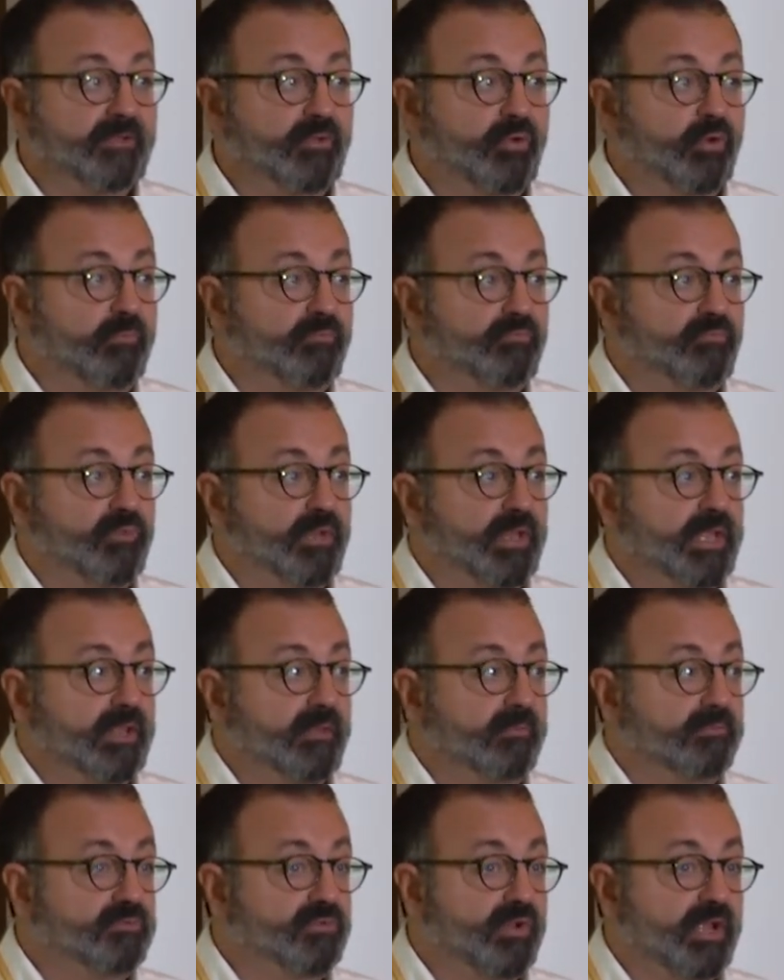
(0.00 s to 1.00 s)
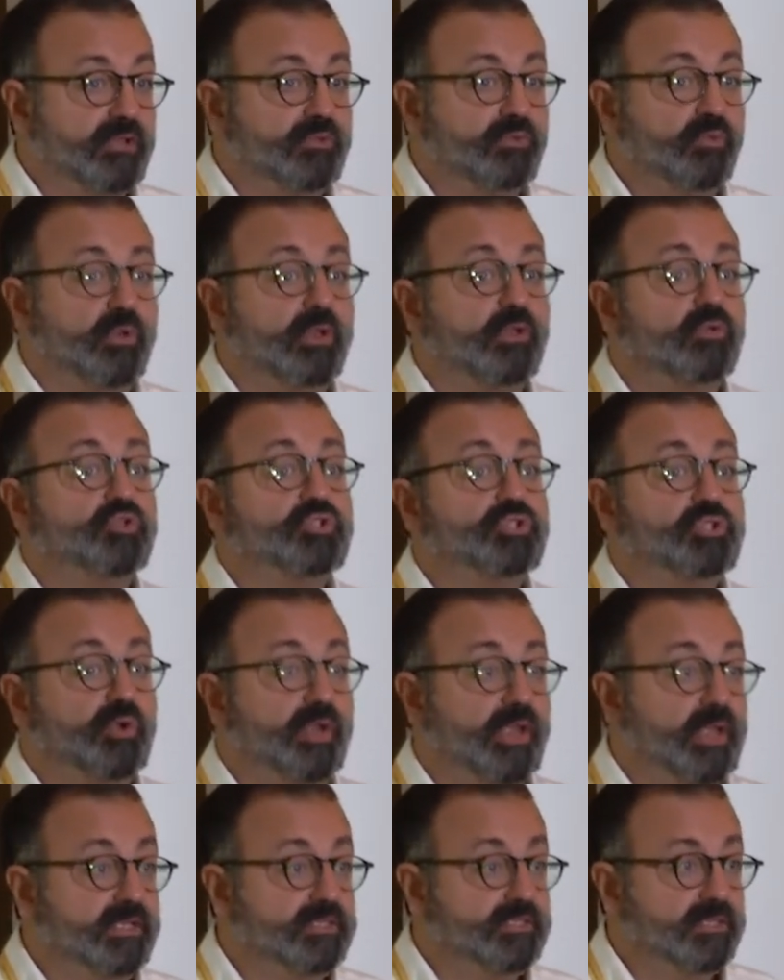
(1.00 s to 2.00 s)
hopefully try to
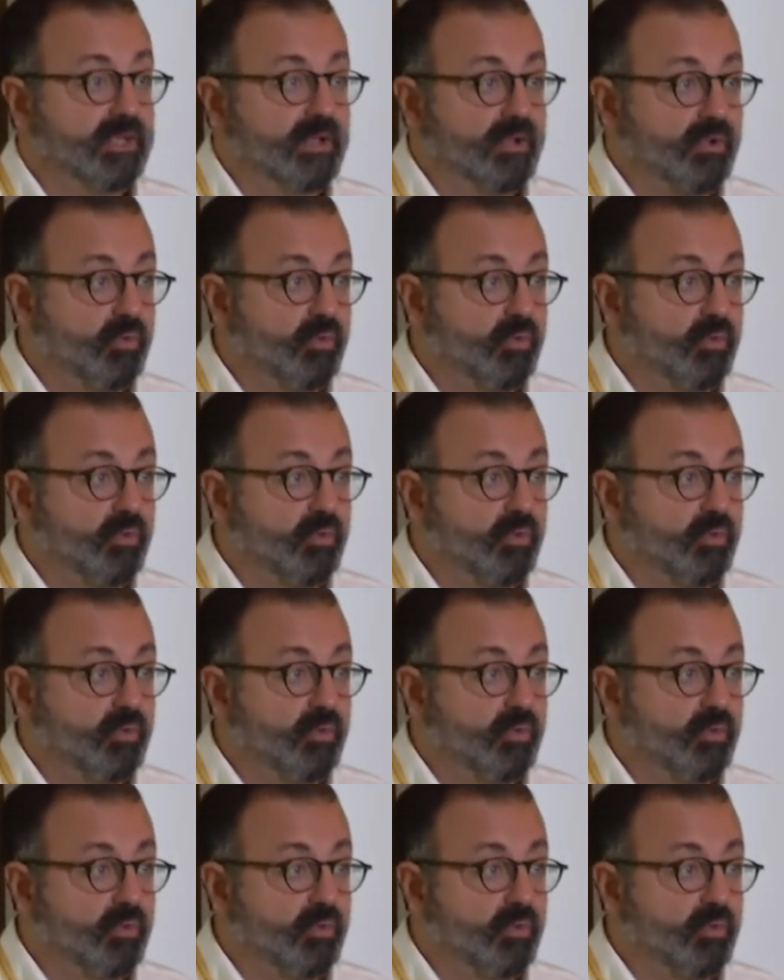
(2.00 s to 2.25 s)
illustrate